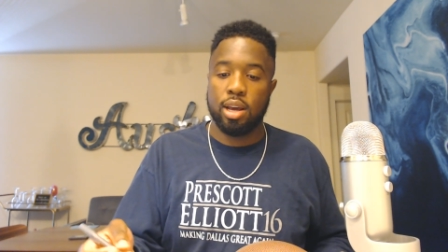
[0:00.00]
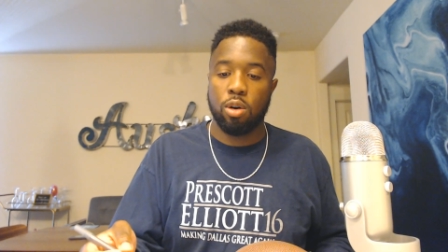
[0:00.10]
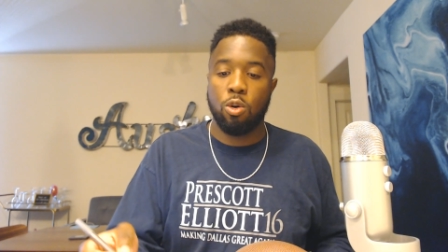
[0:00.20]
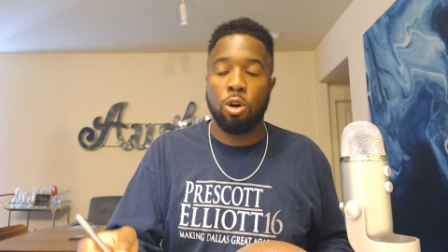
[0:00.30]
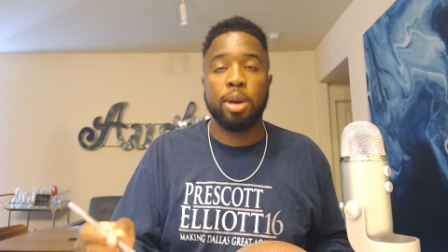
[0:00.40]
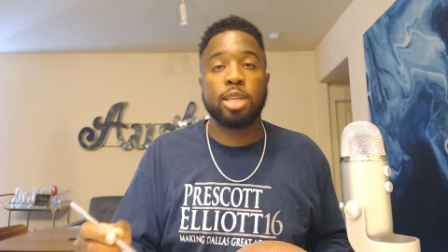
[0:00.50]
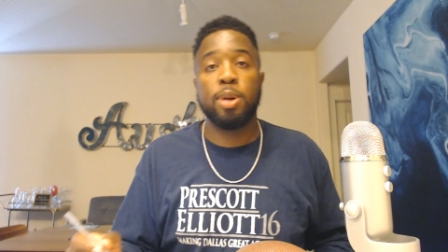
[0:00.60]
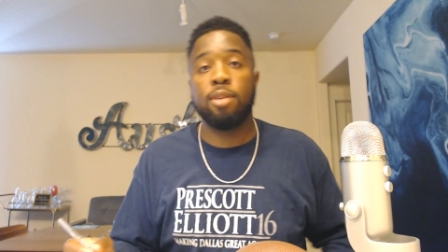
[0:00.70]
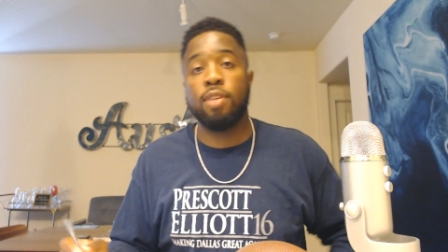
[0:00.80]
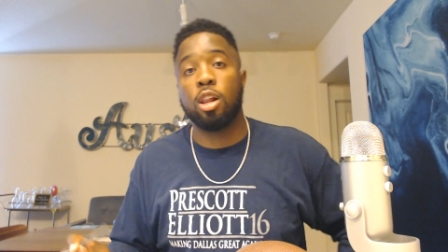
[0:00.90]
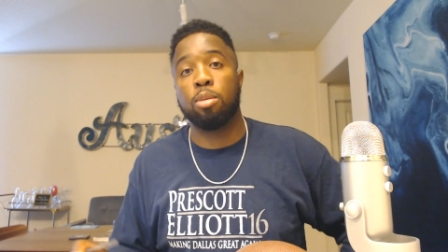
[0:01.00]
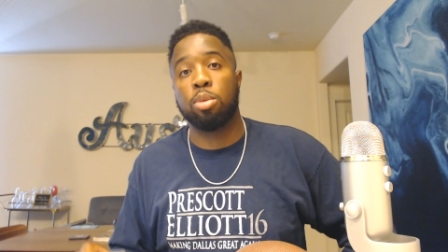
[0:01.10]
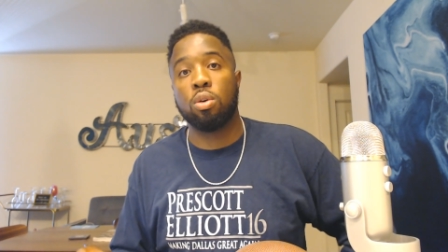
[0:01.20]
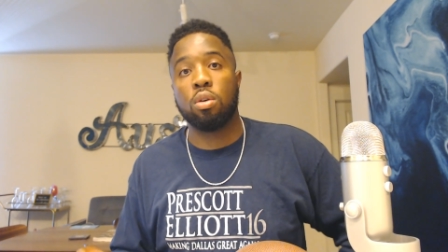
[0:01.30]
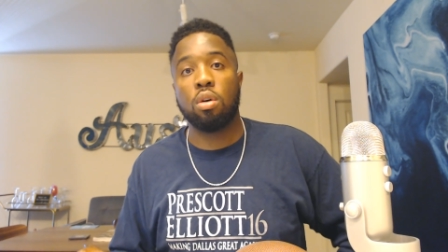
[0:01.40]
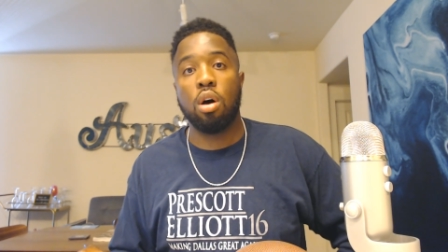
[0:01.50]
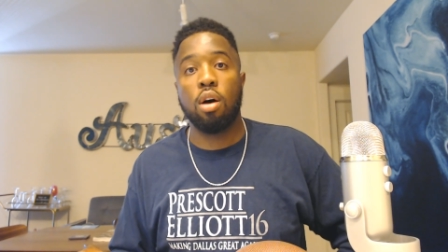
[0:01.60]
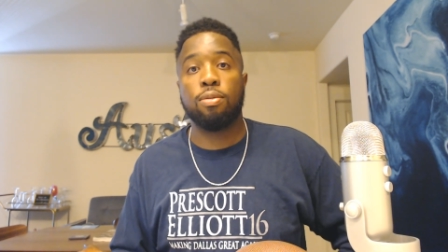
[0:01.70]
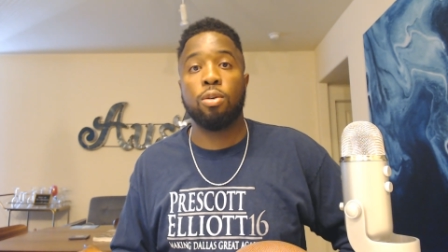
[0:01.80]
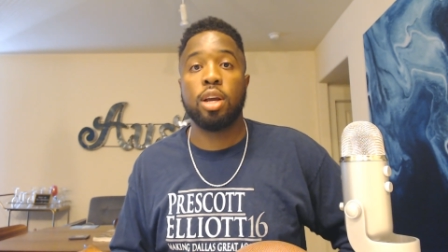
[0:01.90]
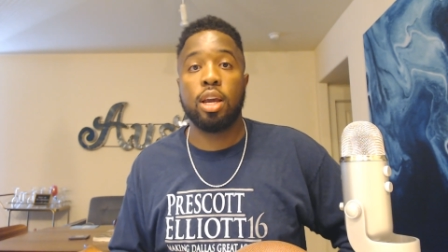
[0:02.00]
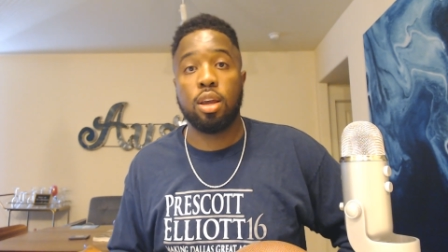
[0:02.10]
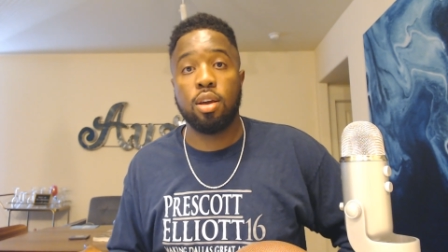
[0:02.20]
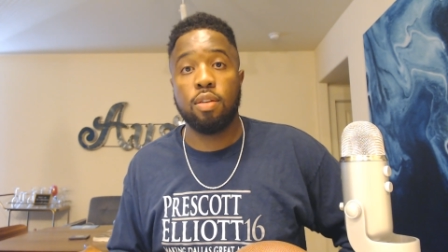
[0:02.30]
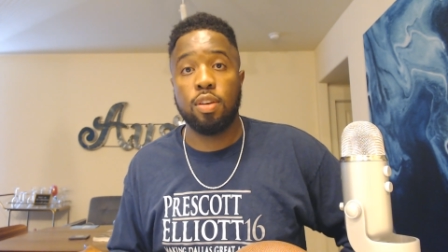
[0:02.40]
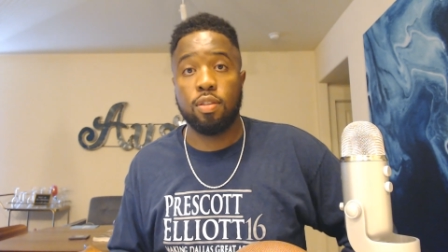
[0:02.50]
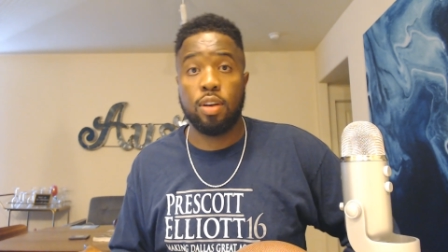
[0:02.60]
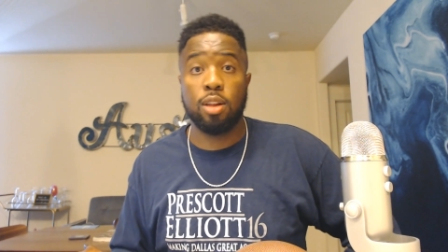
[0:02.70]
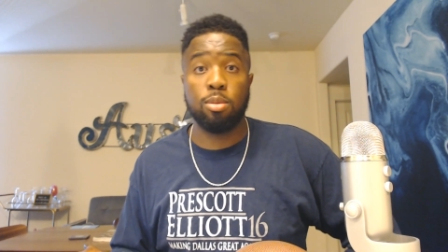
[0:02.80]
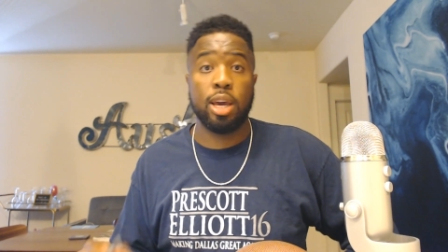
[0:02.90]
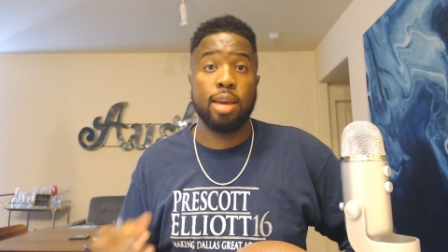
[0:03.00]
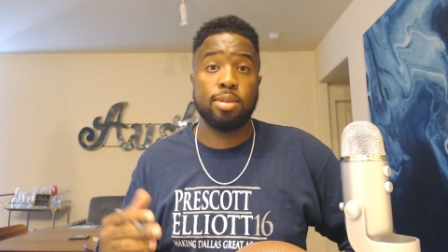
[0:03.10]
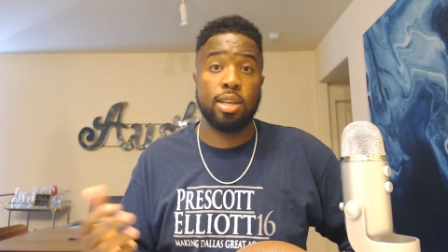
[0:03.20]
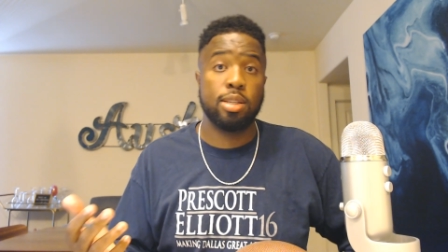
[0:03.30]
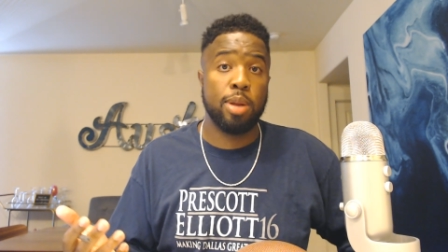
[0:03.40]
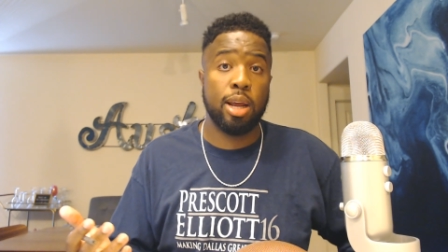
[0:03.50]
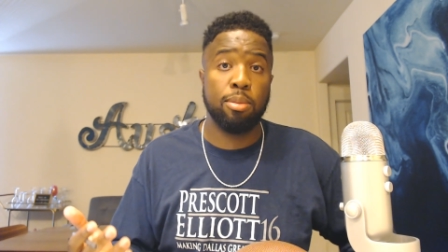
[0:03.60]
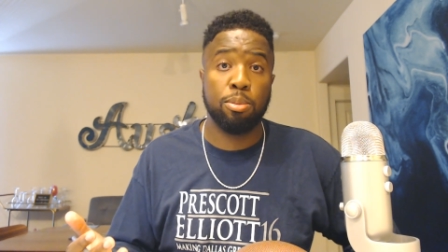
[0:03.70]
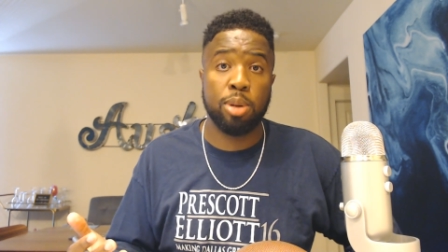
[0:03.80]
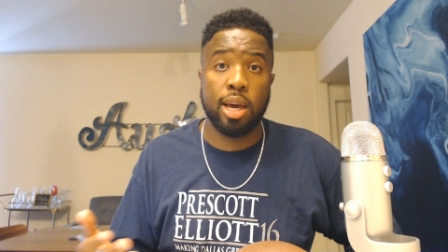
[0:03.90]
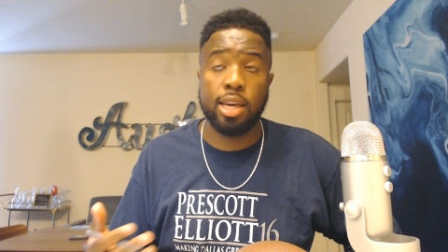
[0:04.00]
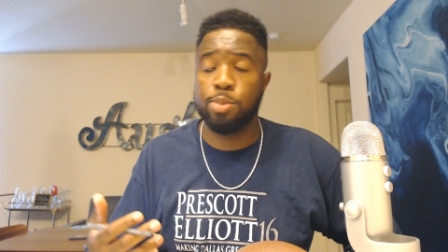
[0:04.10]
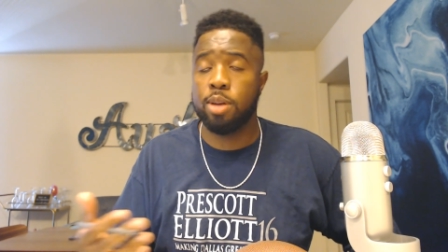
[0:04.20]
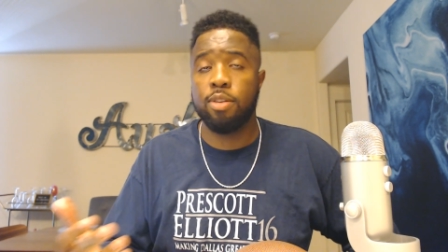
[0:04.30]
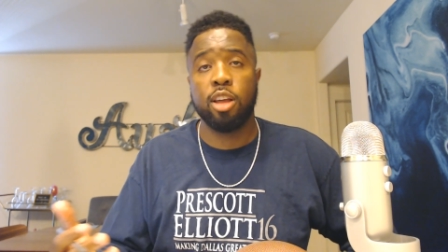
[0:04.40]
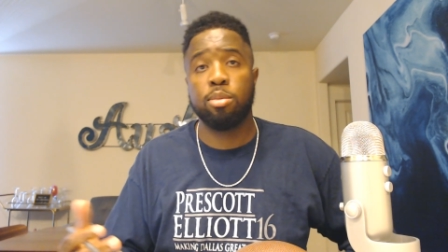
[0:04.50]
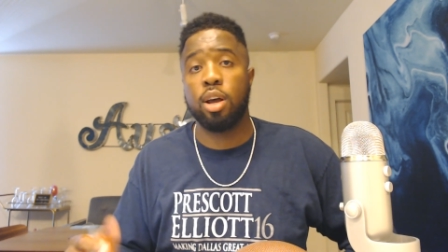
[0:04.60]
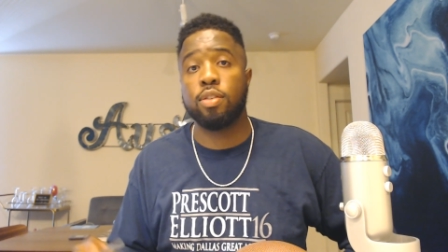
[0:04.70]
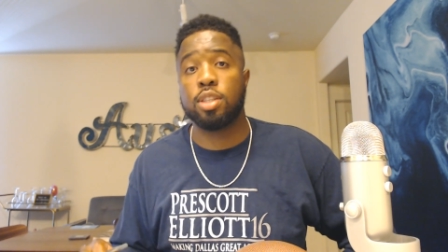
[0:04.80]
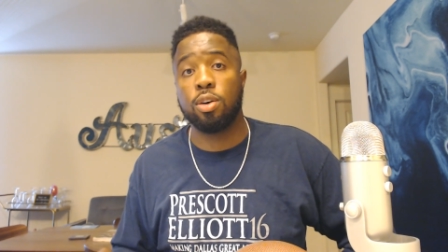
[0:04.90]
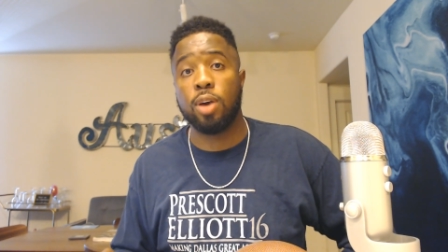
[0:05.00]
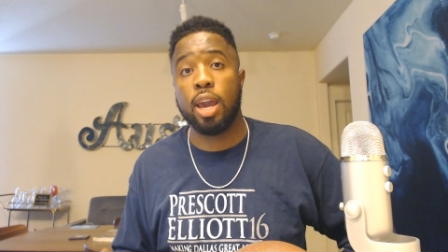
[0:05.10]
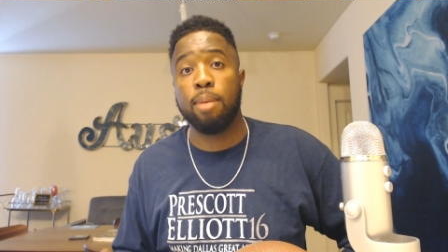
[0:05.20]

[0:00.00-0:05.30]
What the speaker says: quarterback's been available all 48 of his available games that he's been able to play. He's been available every single game.